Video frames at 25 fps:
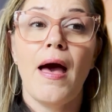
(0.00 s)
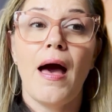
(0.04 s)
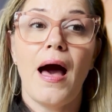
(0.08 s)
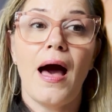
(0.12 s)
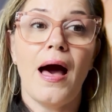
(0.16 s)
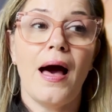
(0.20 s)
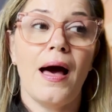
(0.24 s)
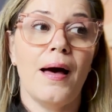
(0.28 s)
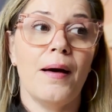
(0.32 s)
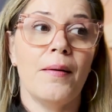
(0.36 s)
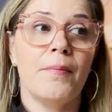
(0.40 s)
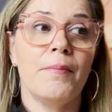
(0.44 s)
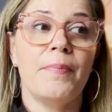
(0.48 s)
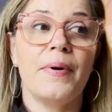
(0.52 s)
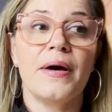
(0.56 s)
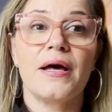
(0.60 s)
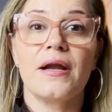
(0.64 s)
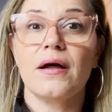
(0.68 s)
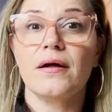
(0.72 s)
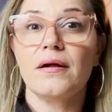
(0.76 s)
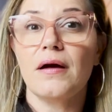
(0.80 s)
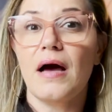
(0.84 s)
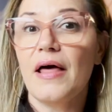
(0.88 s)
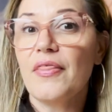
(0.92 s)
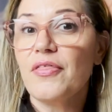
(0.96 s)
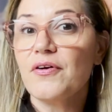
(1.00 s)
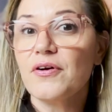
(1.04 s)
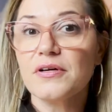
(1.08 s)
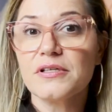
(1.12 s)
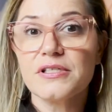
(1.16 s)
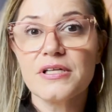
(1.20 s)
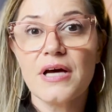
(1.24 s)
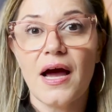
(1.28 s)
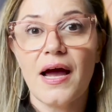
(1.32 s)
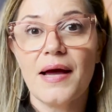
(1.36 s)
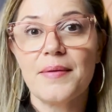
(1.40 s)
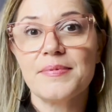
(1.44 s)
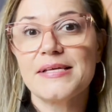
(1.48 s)
But other
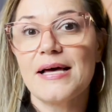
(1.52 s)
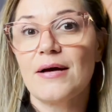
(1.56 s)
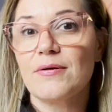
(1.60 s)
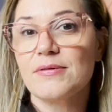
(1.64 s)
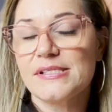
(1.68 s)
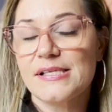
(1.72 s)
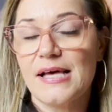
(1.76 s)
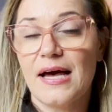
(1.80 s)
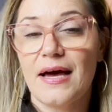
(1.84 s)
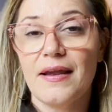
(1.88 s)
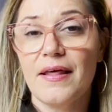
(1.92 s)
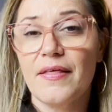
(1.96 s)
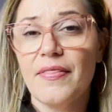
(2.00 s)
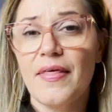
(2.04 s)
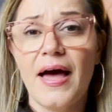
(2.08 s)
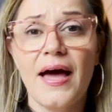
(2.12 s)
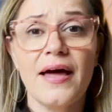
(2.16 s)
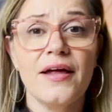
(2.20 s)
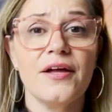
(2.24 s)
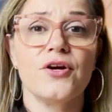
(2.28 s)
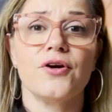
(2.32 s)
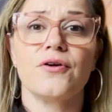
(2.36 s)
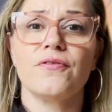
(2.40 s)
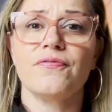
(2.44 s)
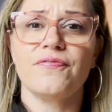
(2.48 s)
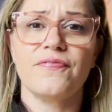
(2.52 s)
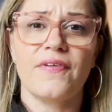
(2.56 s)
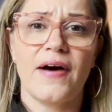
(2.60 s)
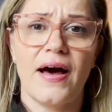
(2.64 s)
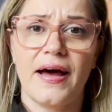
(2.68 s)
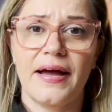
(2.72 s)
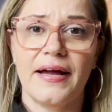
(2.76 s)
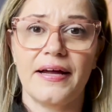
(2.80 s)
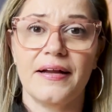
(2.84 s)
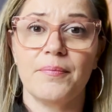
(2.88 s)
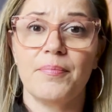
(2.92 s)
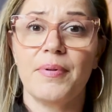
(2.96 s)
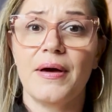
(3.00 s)
times outside of that, you're
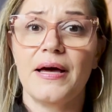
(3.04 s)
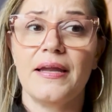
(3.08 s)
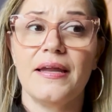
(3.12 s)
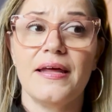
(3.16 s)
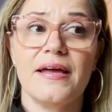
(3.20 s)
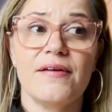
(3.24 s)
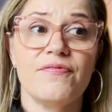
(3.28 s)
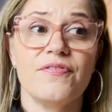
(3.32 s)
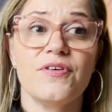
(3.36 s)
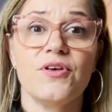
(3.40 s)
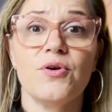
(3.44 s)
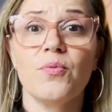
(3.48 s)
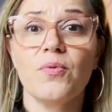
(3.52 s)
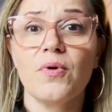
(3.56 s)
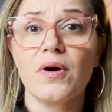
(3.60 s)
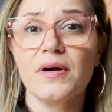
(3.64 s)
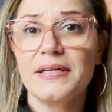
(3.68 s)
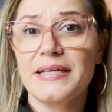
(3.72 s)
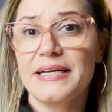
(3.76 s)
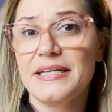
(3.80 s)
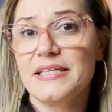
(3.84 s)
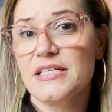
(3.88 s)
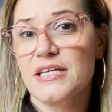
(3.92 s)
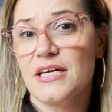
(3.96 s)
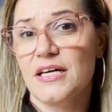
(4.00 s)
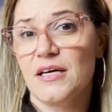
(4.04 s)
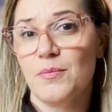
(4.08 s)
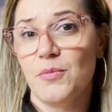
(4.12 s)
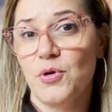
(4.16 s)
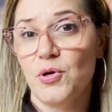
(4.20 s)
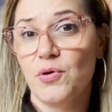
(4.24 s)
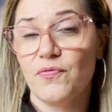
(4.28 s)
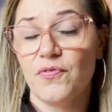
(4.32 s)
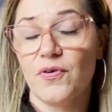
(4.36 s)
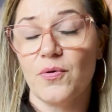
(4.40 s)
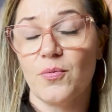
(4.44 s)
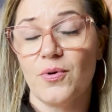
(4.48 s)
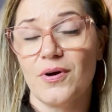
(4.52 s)
fine. But if you need to
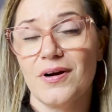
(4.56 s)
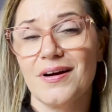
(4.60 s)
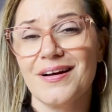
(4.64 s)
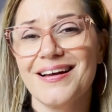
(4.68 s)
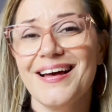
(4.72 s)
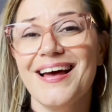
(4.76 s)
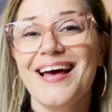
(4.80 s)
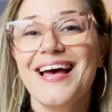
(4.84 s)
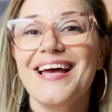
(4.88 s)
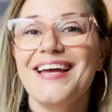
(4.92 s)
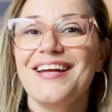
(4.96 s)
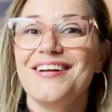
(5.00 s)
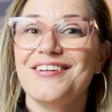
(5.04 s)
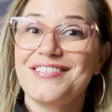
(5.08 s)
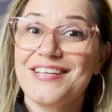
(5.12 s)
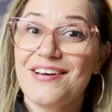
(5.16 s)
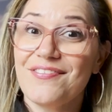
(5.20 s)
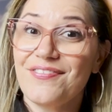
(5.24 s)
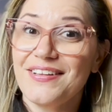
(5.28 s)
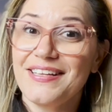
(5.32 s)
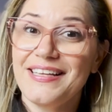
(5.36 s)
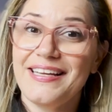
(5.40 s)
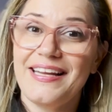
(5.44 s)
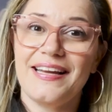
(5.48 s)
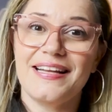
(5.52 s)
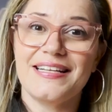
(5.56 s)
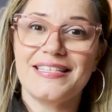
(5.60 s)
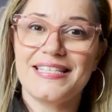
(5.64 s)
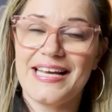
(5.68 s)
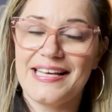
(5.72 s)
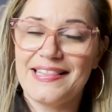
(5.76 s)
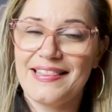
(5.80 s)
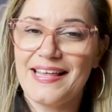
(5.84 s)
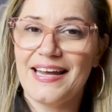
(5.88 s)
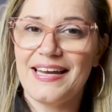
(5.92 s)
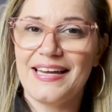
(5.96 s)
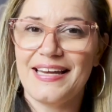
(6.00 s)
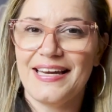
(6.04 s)
commute for work, you definitely need to
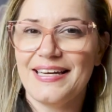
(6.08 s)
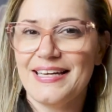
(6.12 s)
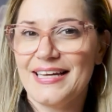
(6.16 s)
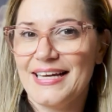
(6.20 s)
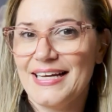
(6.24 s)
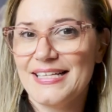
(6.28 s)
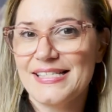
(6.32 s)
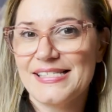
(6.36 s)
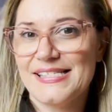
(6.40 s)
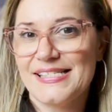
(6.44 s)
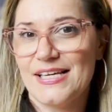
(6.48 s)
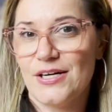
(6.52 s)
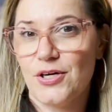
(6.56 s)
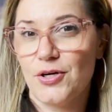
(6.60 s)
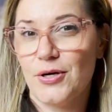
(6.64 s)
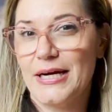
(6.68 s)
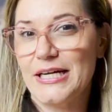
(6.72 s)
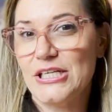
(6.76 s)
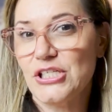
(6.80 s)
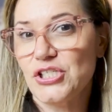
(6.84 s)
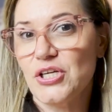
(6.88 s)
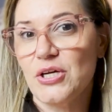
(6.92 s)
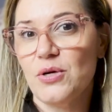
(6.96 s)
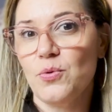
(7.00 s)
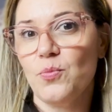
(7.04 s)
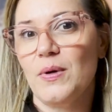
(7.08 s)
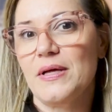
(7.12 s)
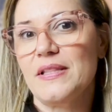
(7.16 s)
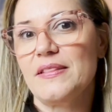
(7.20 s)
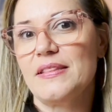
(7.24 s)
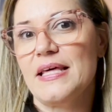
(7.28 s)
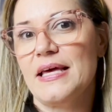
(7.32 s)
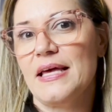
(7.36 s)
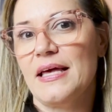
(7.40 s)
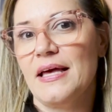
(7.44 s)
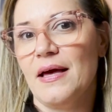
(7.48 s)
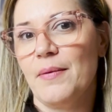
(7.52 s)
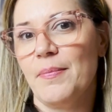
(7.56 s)
take that into consideration when
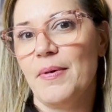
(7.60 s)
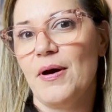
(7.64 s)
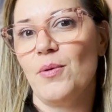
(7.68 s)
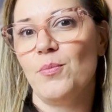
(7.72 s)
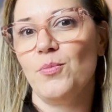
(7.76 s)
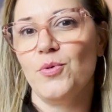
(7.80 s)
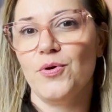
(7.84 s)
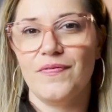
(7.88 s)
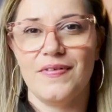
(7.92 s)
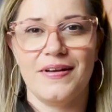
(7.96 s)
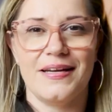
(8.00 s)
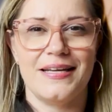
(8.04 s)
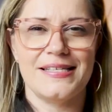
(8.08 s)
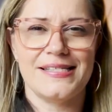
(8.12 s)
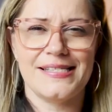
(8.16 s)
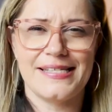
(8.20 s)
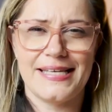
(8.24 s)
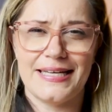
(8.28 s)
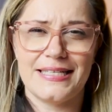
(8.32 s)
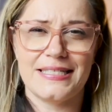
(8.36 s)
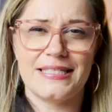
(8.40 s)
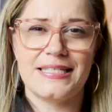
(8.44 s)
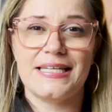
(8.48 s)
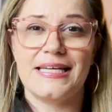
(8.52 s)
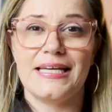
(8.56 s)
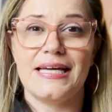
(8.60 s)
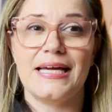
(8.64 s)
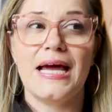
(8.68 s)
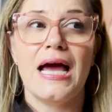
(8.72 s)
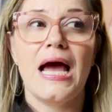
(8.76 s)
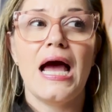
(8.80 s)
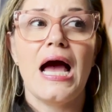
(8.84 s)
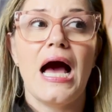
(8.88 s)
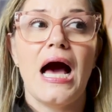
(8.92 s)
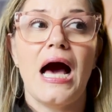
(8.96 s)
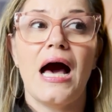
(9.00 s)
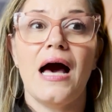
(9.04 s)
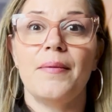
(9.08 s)
thinking about moving to Santee.
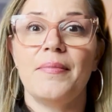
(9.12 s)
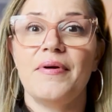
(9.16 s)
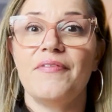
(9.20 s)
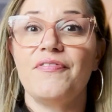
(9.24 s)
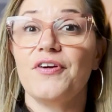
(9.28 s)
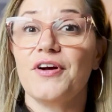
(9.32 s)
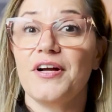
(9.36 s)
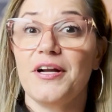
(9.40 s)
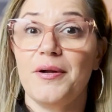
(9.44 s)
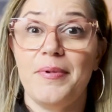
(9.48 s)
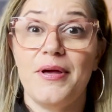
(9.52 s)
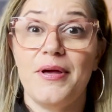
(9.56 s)
If you're going